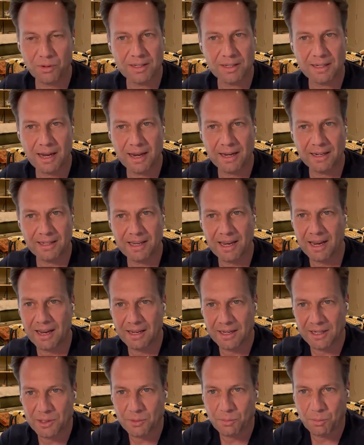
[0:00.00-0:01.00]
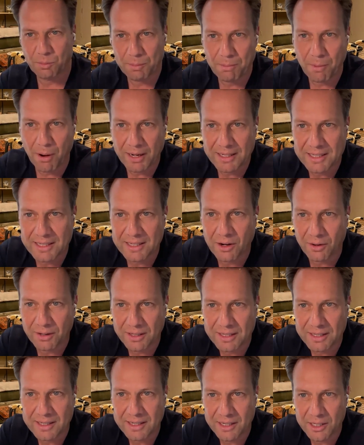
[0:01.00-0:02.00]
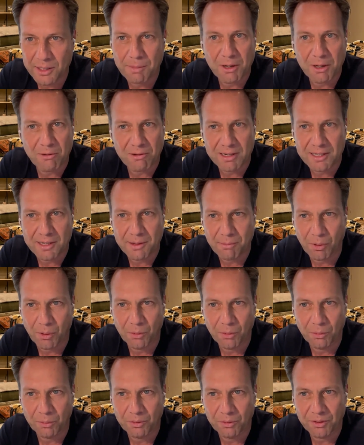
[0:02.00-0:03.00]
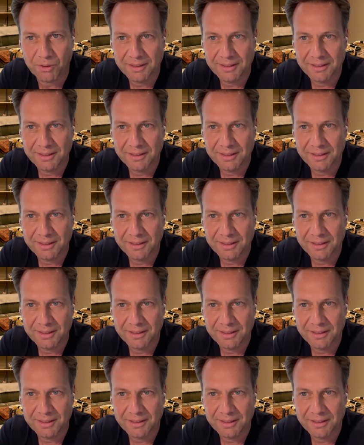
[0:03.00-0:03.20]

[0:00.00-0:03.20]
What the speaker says: 10 years, we might start to see some interesting models